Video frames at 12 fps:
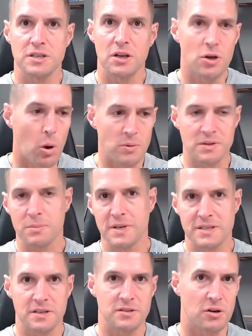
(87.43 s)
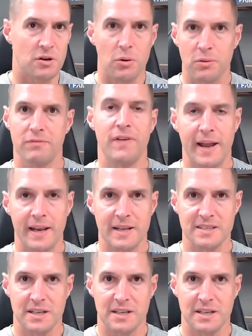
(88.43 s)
to go into business, to go into finance.